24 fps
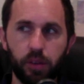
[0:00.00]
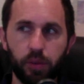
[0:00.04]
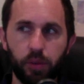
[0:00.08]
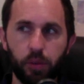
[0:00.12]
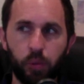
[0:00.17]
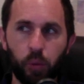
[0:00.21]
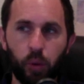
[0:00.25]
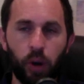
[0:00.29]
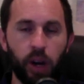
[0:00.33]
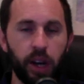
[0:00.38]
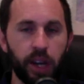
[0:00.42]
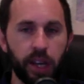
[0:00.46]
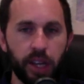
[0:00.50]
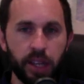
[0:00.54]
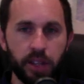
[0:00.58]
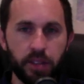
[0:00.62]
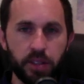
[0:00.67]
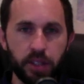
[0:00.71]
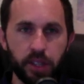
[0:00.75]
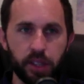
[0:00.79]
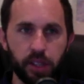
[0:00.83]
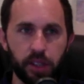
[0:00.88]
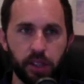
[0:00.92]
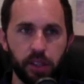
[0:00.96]
Why is
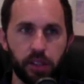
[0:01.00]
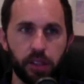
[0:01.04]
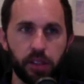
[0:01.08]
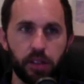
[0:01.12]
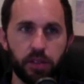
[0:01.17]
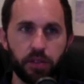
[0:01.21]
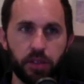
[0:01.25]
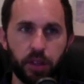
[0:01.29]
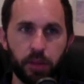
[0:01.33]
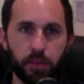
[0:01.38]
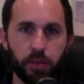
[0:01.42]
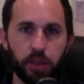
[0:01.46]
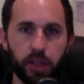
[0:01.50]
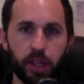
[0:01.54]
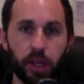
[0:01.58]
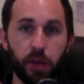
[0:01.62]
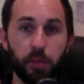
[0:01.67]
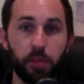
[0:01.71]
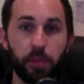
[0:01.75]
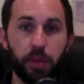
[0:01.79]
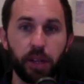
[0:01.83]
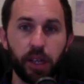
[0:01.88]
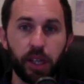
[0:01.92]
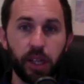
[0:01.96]
it something
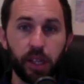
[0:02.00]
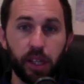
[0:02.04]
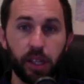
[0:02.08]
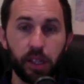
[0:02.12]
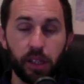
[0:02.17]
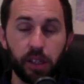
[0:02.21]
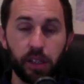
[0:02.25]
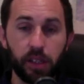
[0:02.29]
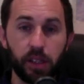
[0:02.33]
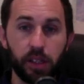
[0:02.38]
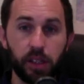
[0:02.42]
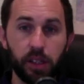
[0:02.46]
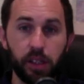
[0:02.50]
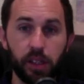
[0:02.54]
that